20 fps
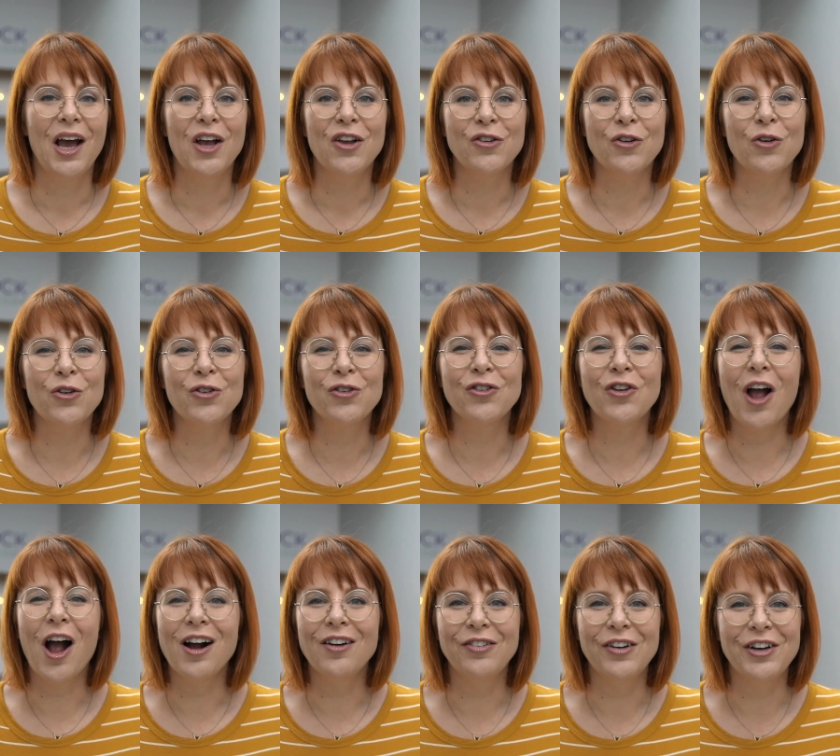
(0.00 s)
So
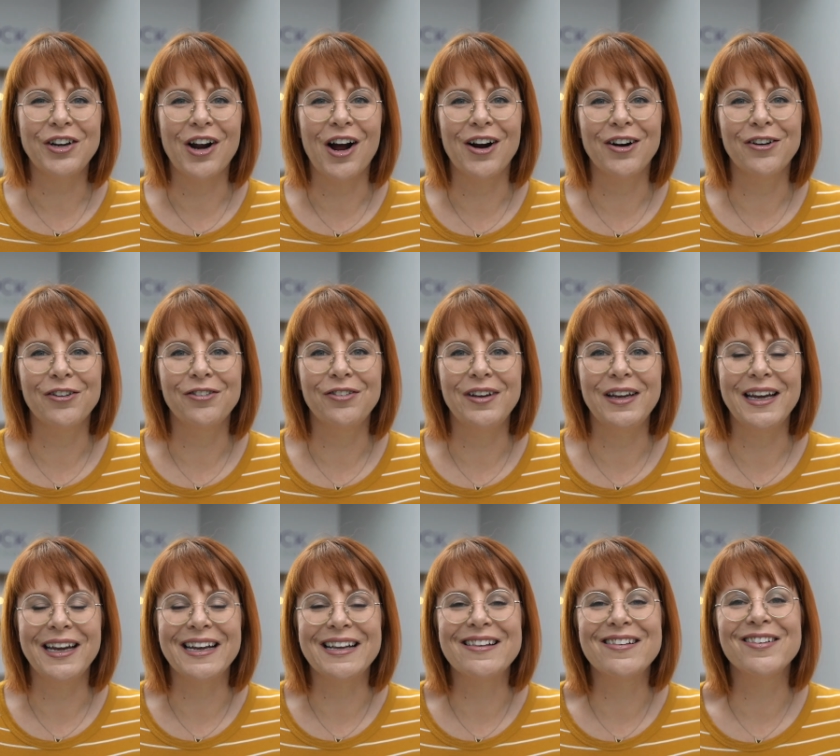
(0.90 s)
stock photography
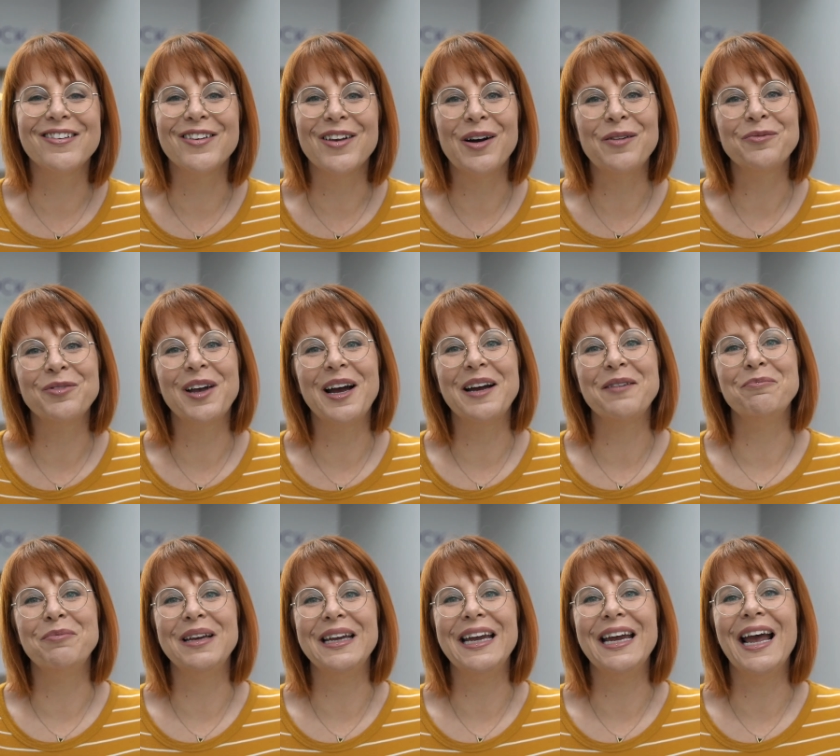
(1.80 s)
can
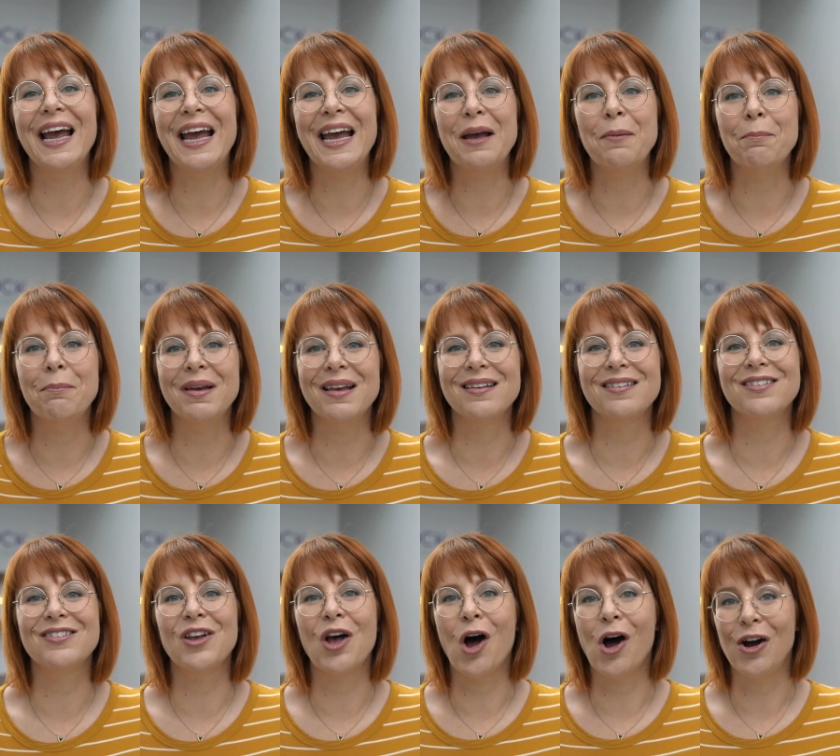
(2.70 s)
sometimes be a
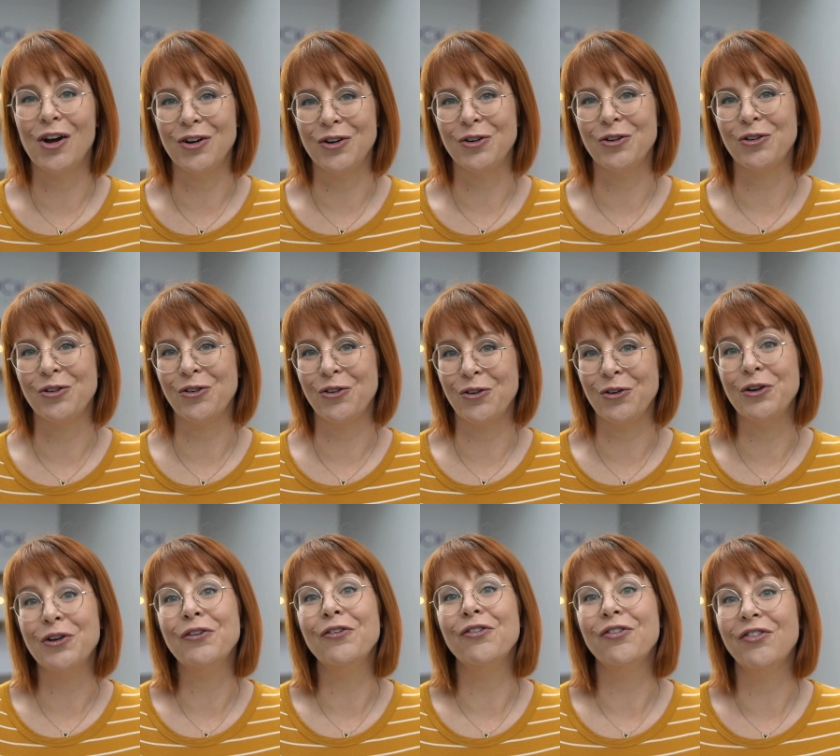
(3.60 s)

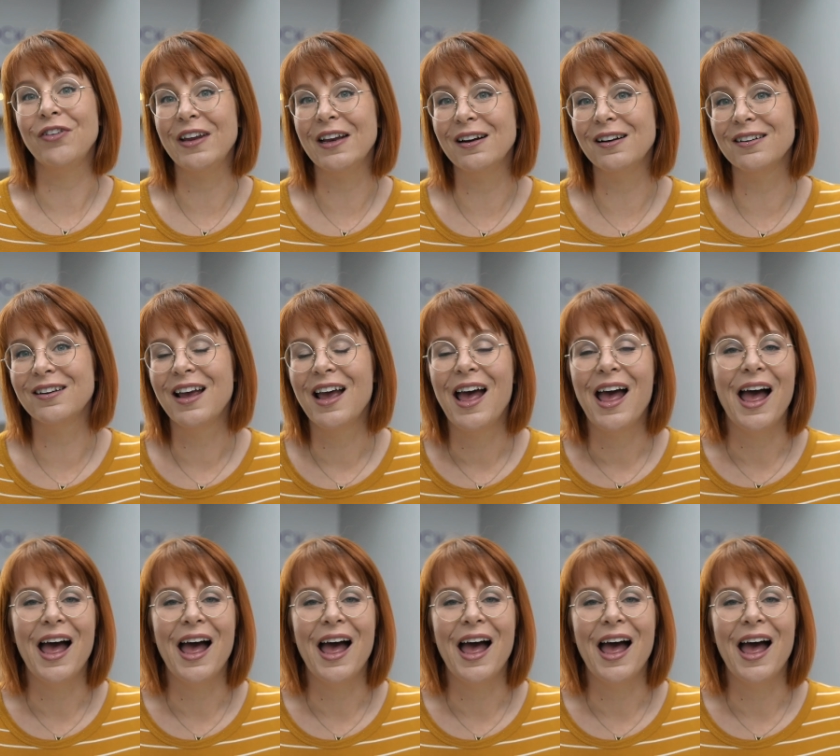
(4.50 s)
misunderstood field.